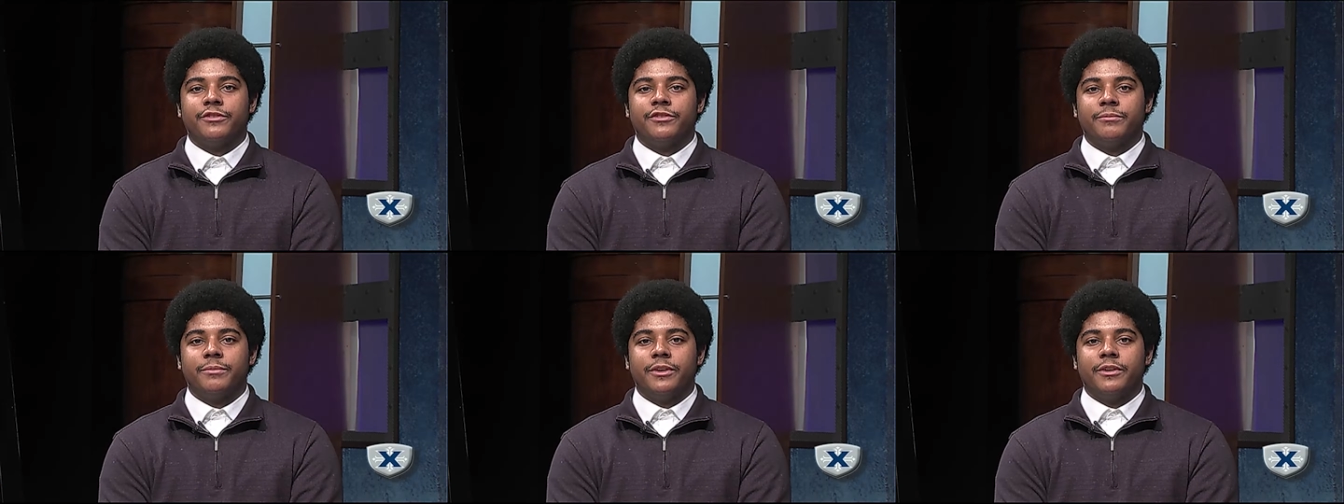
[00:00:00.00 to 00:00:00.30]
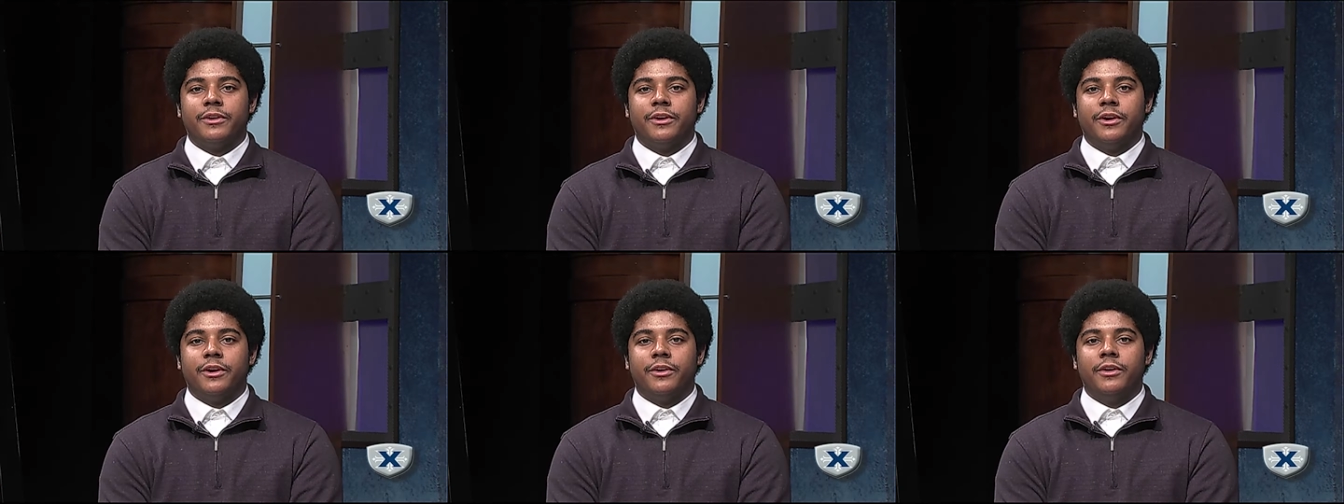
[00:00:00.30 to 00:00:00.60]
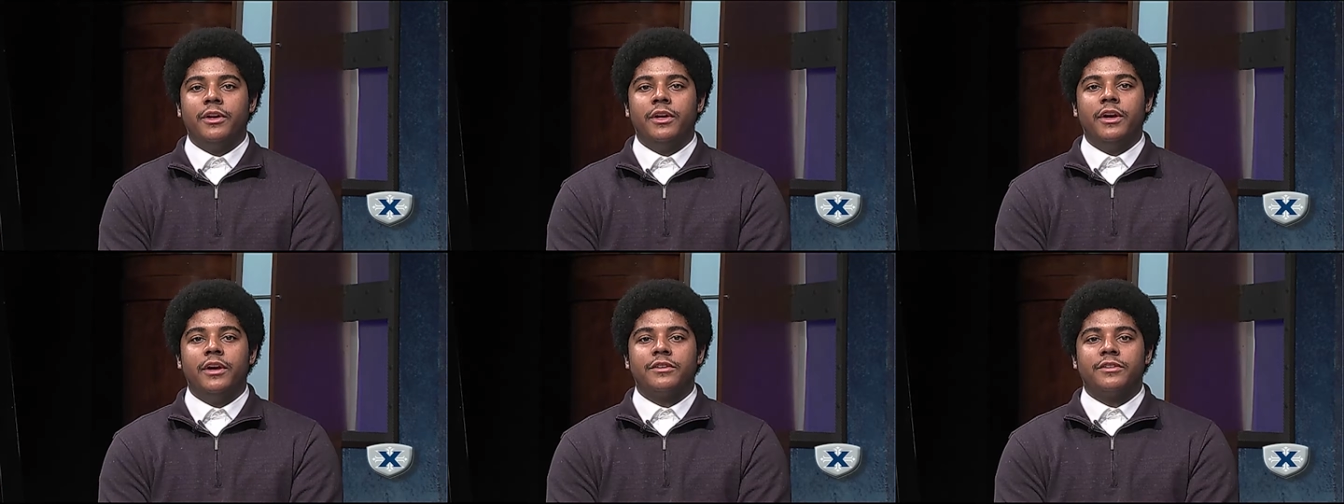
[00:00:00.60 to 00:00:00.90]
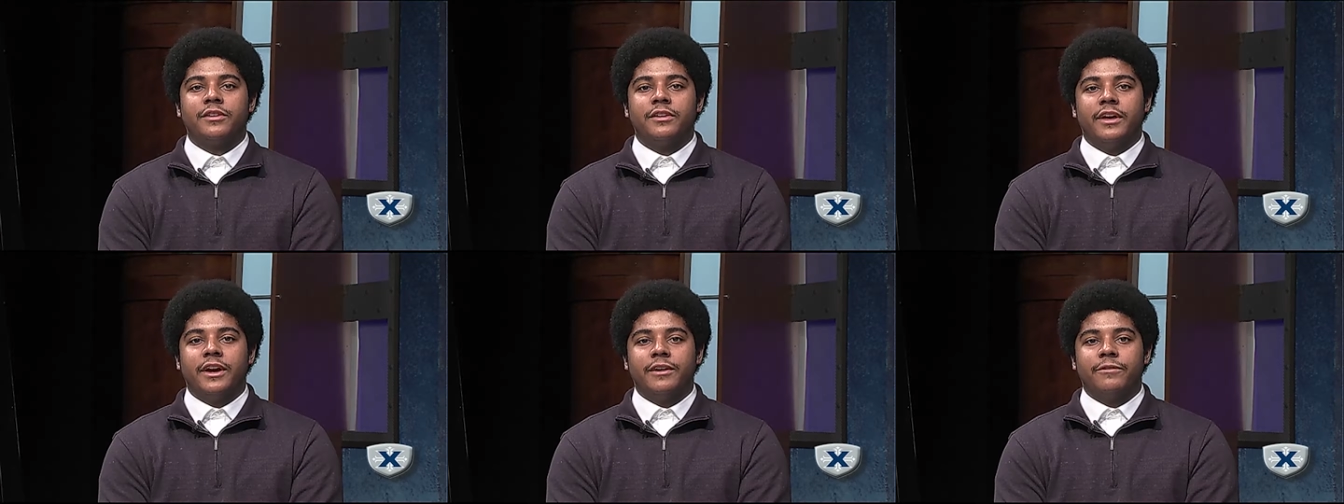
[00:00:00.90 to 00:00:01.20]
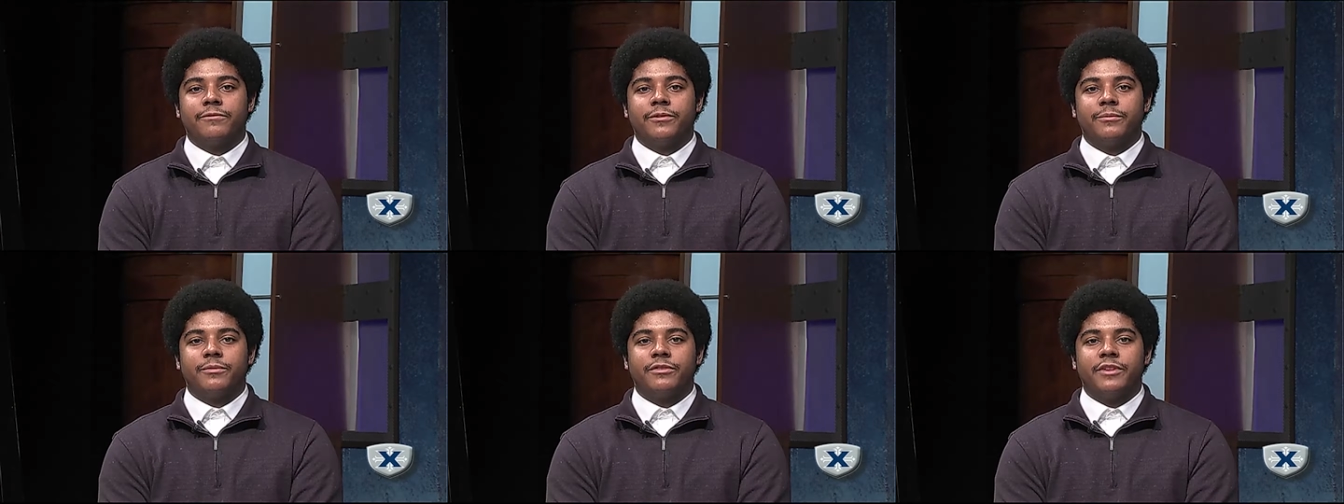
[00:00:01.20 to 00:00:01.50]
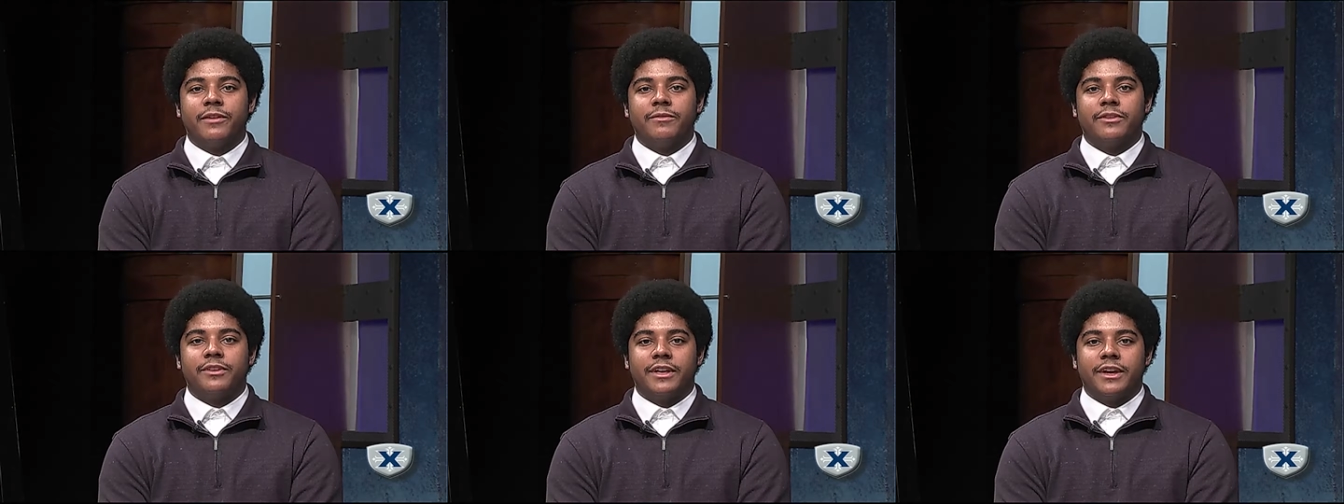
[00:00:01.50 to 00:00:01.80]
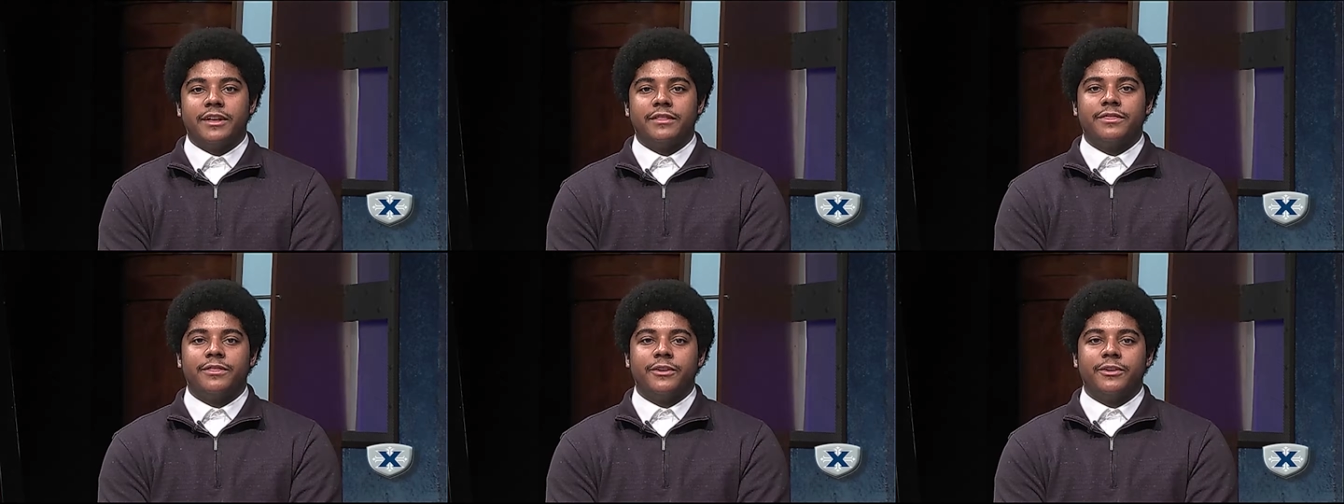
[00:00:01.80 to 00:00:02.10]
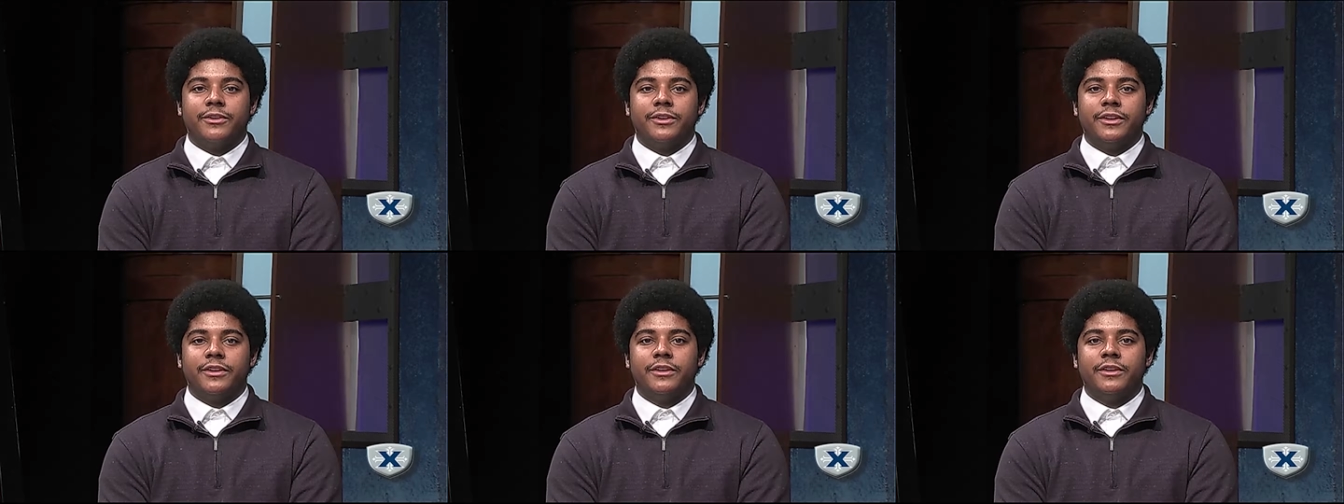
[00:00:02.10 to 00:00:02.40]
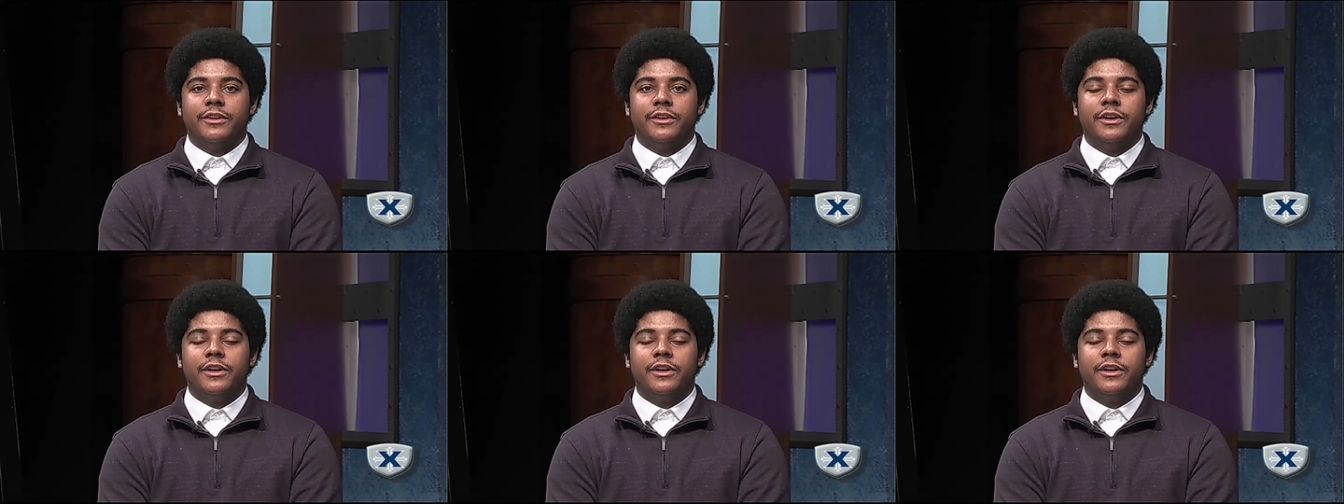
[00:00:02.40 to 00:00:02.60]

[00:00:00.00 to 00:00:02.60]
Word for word: Schmidt Hall tonight from 7 to 8.30.